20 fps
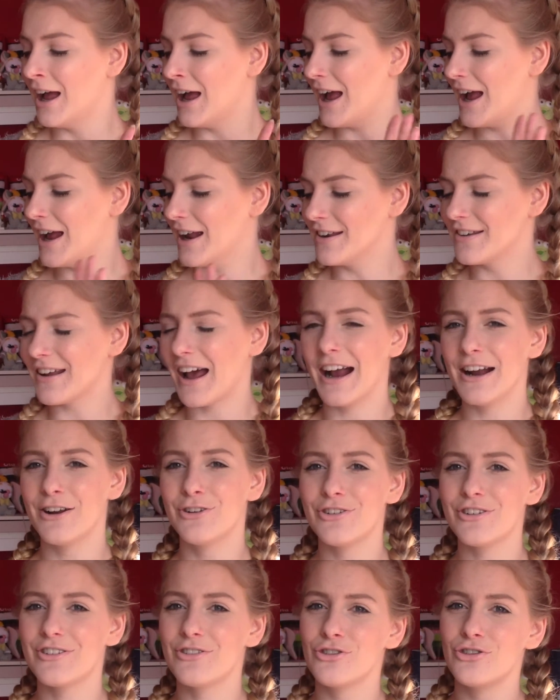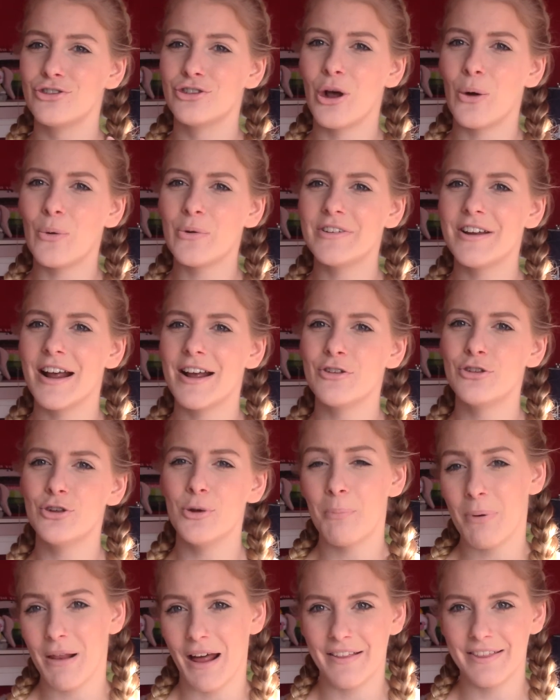And I don't tend to
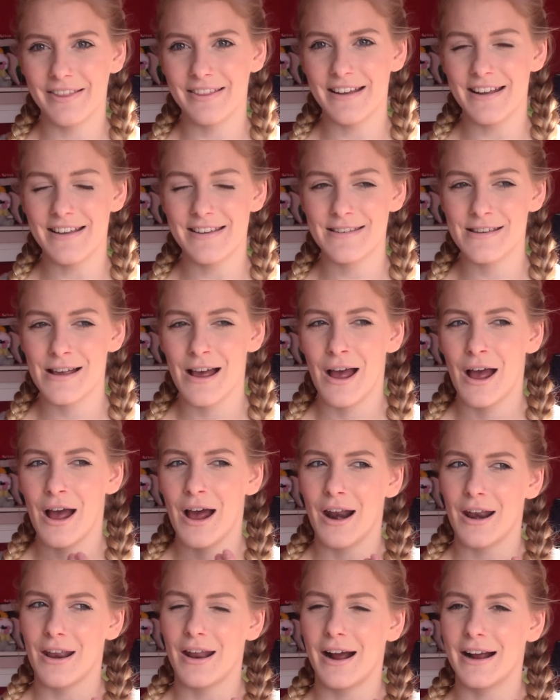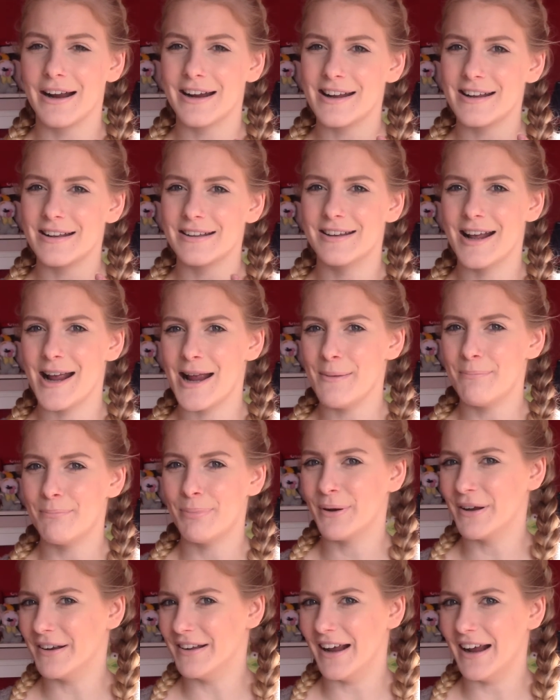plan this day
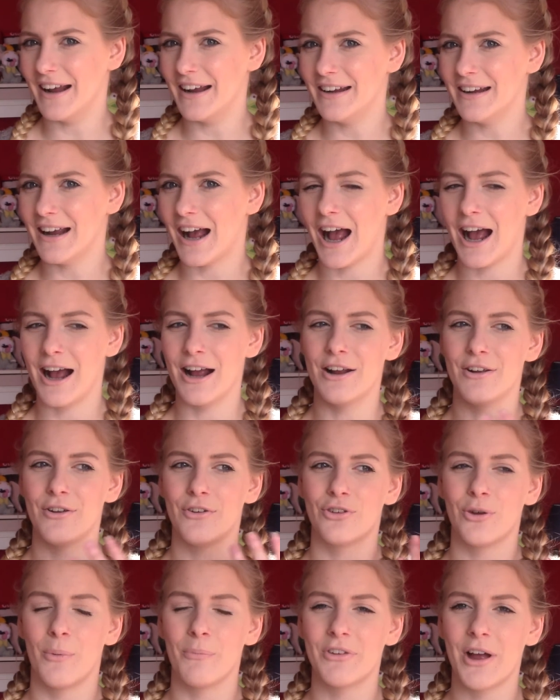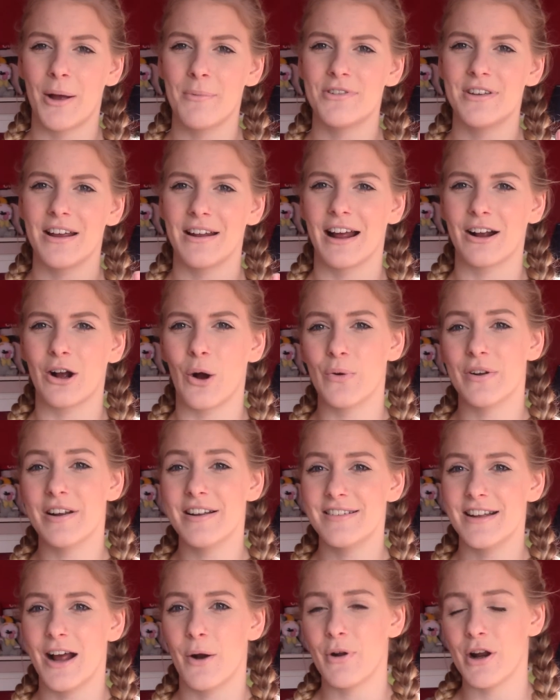per day. I sometimes say oh,
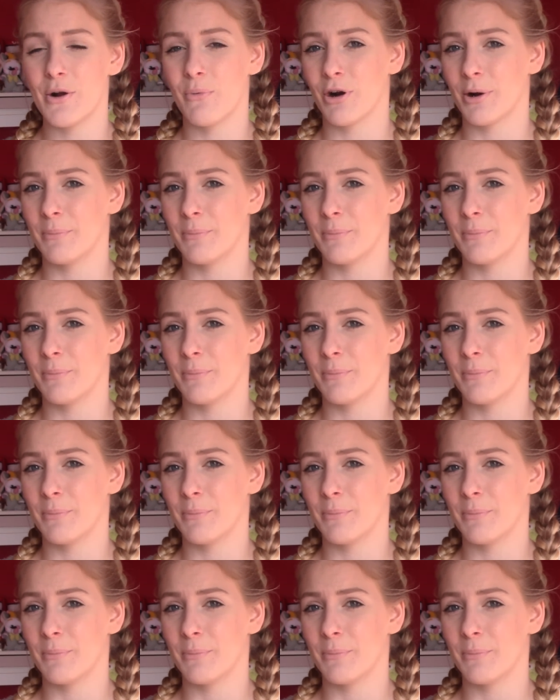this day I really want